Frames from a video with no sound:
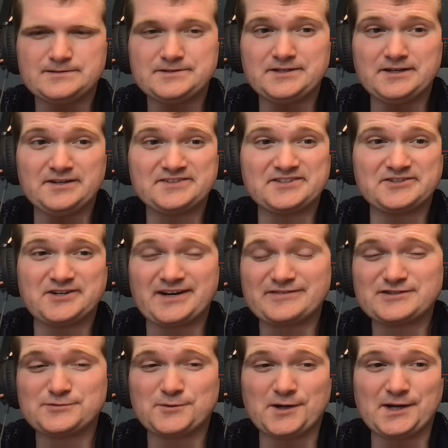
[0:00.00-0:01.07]
You also don't have
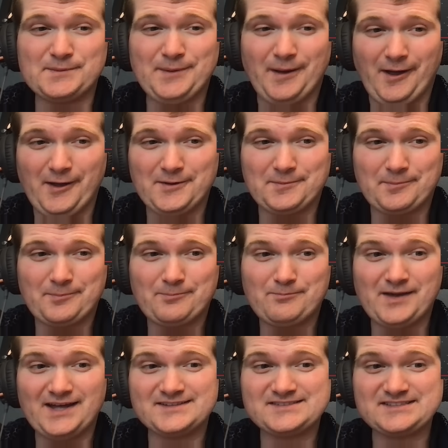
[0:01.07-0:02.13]
to worry about
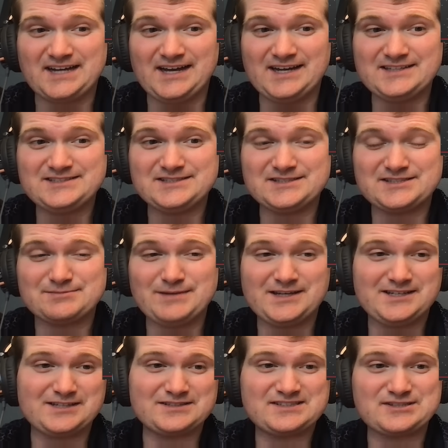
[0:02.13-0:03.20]
mad scientists
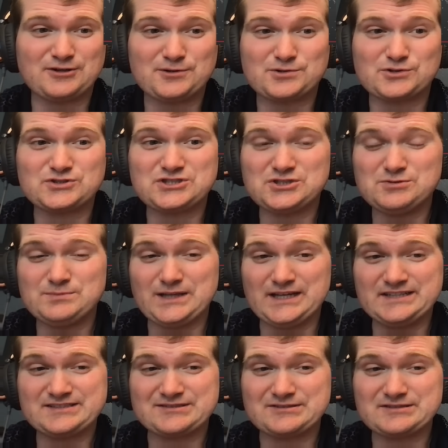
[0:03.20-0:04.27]
making solar doom
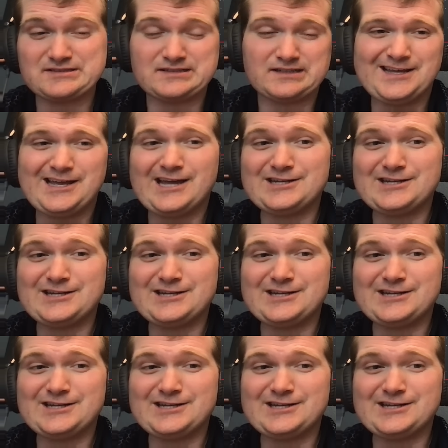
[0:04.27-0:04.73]
lasers.